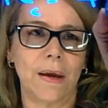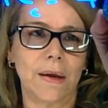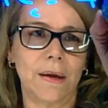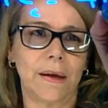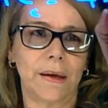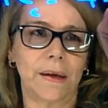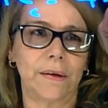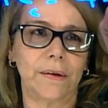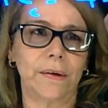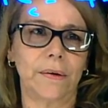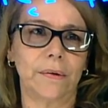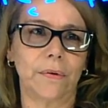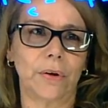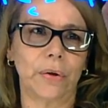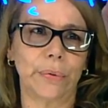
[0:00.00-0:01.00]
and here
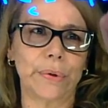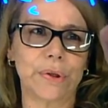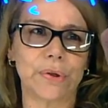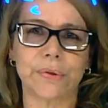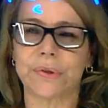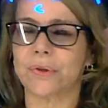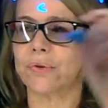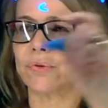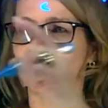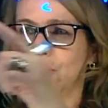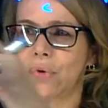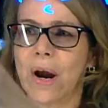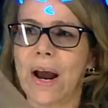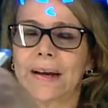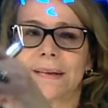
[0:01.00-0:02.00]
we're going to
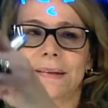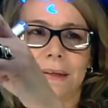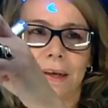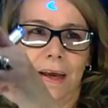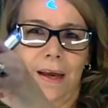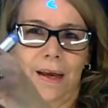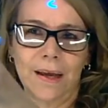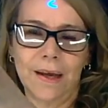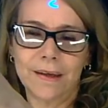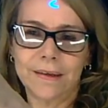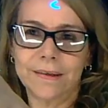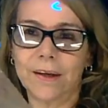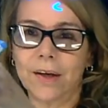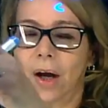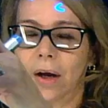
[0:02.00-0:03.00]
subtract
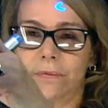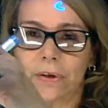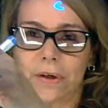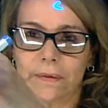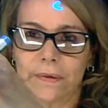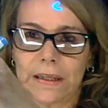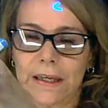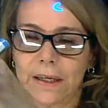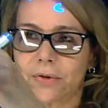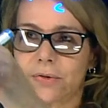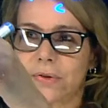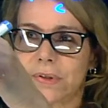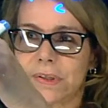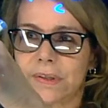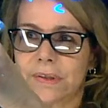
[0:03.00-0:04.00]
the number of
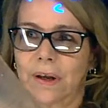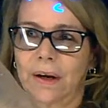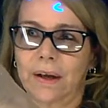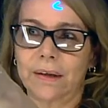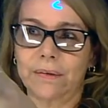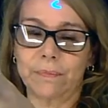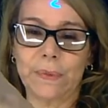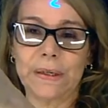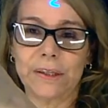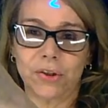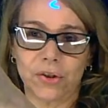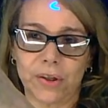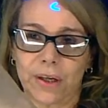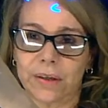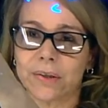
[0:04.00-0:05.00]
electrons that are being
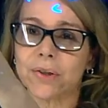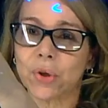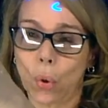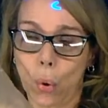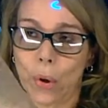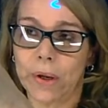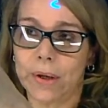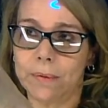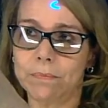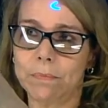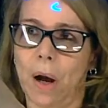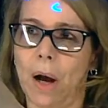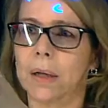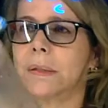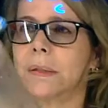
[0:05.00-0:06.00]
shared, so in
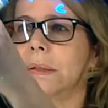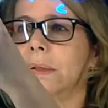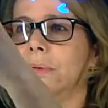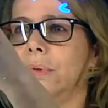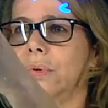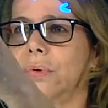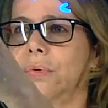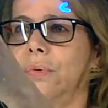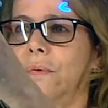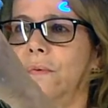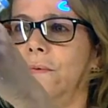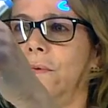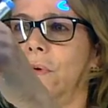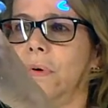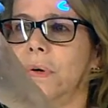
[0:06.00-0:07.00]
bonds, so 2,
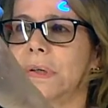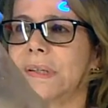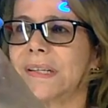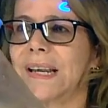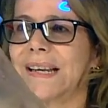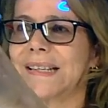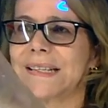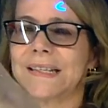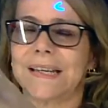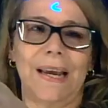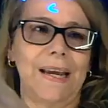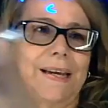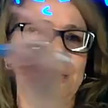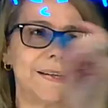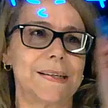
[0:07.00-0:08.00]
4, 6,
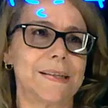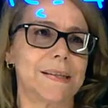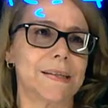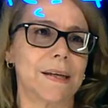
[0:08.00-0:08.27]
8,